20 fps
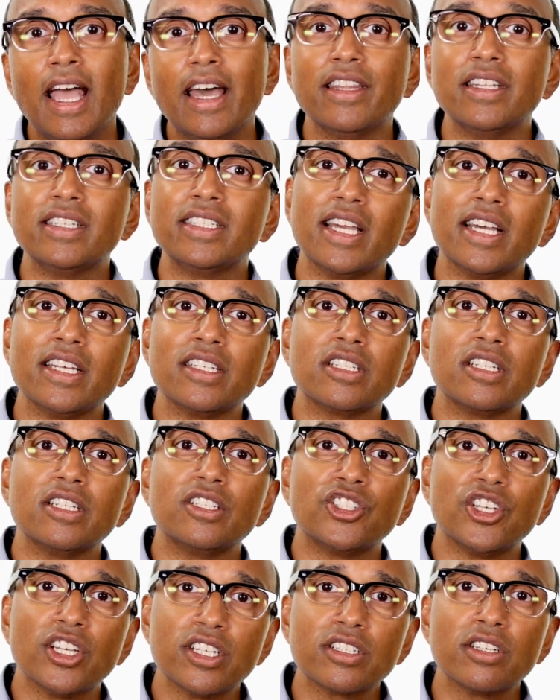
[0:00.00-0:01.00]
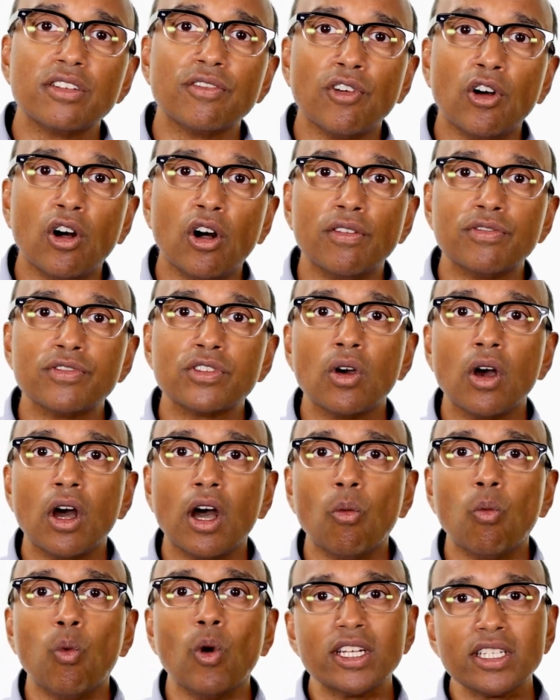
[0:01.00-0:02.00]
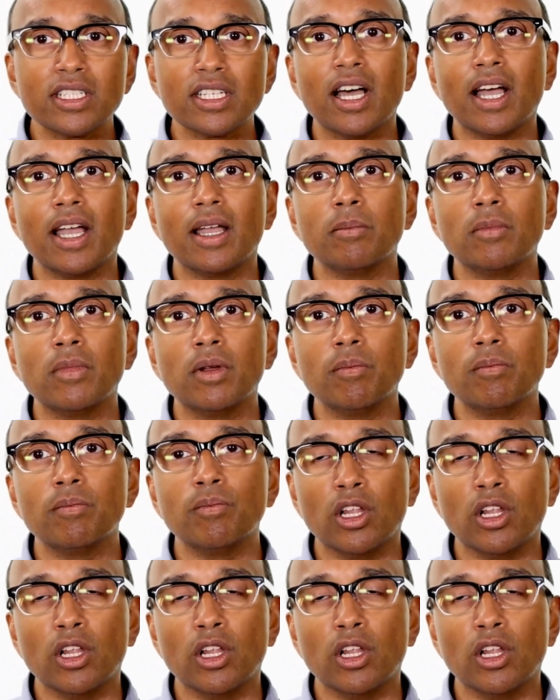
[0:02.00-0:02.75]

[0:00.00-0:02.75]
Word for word: and the test just involves a one time